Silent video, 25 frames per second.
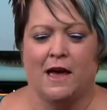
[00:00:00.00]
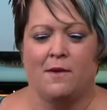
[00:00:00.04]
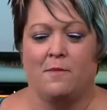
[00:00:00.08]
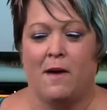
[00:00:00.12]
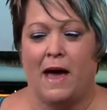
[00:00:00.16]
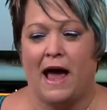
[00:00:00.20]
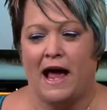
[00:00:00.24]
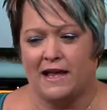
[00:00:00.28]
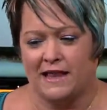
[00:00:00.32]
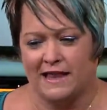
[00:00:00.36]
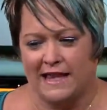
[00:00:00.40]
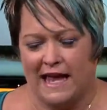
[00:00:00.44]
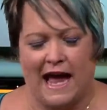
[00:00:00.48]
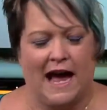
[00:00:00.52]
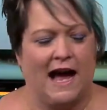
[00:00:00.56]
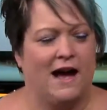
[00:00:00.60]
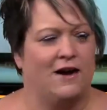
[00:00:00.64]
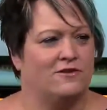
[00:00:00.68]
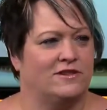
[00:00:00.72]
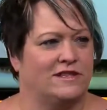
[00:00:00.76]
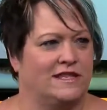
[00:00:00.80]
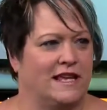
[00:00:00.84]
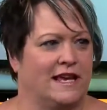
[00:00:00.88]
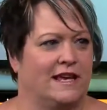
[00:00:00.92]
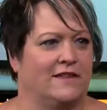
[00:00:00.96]
Back at the
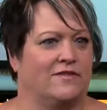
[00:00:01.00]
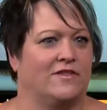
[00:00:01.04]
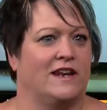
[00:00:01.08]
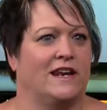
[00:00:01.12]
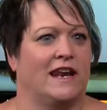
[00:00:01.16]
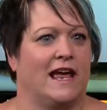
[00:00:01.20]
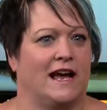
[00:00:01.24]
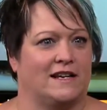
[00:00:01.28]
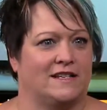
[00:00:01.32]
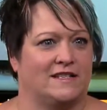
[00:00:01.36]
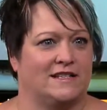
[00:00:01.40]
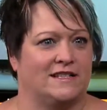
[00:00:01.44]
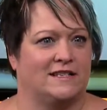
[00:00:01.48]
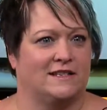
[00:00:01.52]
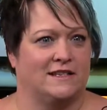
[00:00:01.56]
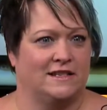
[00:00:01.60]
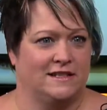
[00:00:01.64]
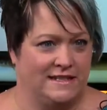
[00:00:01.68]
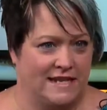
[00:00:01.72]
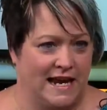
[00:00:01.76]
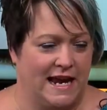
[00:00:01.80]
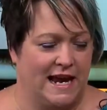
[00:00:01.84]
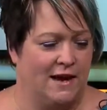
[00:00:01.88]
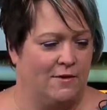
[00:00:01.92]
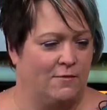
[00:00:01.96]
house, they get the next
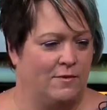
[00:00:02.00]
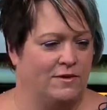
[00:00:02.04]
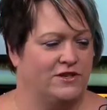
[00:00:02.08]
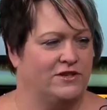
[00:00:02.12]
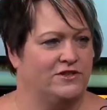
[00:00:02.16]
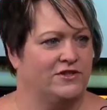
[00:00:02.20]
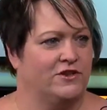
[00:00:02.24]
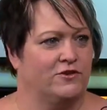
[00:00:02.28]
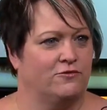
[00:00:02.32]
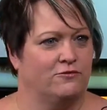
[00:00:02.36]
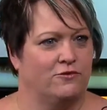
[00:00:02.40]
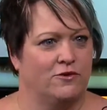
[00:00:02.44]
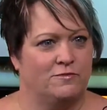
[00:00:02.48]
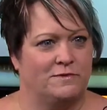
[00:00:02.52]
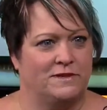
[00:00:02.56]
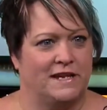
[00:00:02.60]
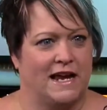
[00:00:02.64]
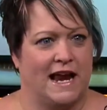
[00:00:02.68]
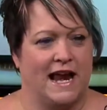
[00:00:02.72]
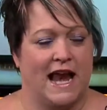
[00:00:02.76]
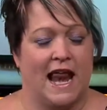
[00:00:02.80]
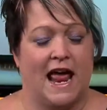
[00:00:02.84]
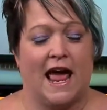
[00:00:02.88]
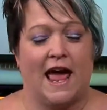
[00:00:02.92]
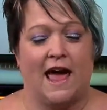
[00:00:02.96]
date, which is a group
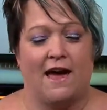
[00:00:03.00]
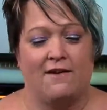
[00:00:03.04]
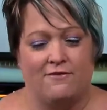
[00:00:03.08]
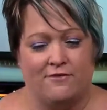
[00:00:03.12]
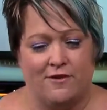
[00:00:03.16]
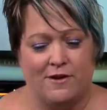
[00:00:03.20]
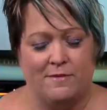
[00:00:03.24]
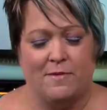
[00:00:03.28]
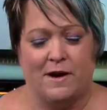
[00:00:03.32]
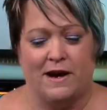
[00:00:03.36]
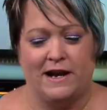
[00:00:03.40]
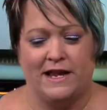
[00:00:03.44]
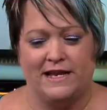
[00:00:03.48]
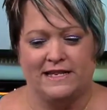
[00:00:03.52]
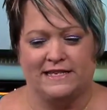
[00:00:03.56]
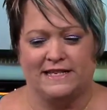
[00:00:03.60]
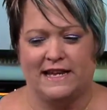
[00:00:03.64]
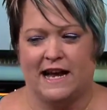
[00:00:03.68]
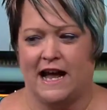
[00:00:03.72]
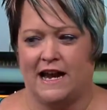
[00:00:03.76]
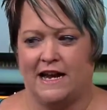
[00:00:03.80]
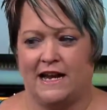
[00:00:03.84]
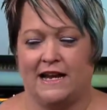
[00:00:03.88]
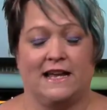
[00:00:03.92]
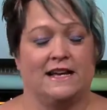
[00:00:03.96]
date, and everybody is
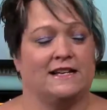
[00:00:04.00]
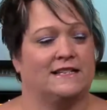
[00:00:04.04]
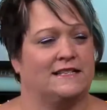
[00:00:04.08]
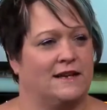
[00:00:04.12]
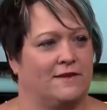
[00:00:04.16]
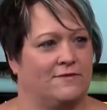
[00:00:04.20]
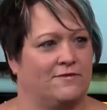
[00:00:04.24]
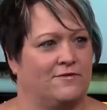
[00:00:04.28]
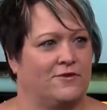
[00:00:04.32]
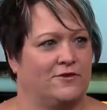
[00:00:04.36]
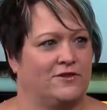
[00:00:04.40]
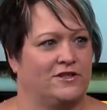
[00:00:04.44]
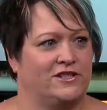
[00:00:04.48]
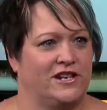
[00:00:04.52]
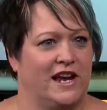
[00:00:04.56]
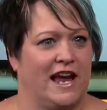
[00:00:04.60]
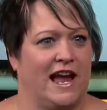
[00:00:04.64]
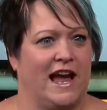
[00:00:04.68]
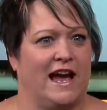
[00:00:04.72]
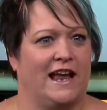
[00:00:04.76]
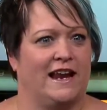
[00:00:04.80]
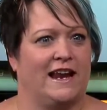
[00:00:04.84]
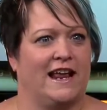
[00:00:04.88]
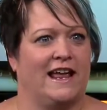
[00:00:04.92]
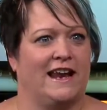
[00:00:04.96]
on it except for
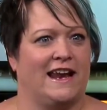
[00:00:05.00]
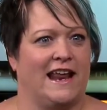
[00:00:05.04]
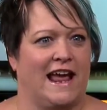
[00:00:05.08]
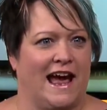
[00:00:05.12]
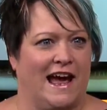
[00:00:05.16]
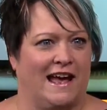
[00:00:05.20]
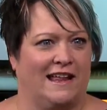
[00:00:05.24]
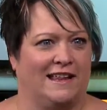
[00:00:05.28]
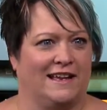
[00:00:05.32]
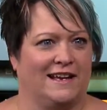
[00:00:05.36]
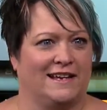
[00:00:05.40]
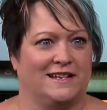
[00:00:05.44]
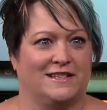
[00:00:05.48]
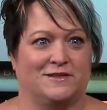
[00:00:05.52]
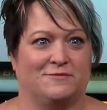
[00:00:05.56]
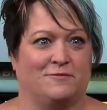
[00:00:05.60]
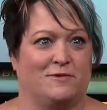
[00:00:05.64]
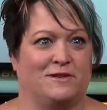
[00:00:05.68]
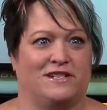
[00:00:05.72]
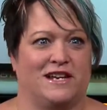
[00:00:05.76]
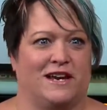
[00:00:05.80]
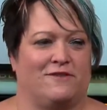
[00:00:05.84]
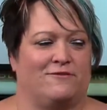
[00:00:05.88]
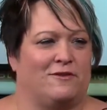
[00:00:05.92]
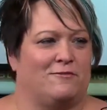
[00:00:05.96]
Chad and Alex,
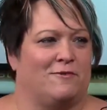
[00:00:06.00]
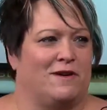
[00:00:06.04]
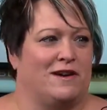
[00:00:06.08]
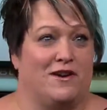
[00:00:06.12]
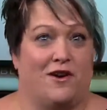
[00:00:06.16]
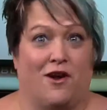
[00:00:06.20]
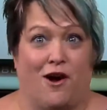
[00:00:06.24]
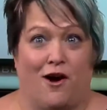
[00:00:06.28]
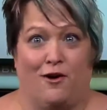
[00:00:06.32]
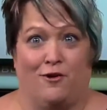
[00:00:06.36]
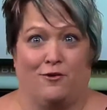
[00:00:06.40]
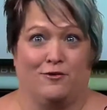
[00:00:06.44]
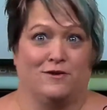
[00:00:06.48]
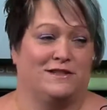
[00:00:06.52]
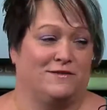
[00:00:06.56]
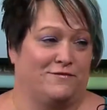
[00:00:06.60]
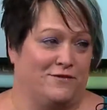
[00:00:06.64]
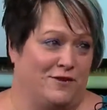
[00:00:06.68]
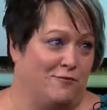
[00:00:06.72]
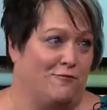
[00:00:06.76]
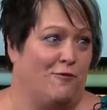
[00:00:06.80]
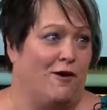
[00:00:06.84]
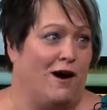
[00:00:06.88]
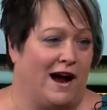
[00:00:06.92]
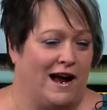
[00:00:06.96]
which everyone knows if
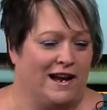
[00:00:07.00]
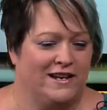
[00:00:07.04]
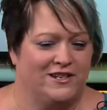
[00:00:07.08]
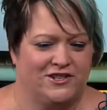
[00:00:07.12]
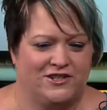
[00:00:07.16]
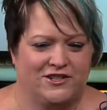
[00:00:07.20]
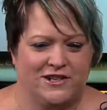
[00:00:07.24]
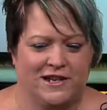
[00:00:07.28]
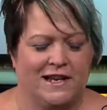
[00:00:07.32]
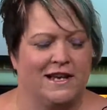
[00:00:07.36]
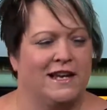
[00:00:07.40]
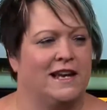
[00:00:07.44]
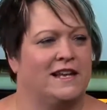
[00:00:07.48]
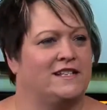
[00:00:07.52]
you watch. Yep.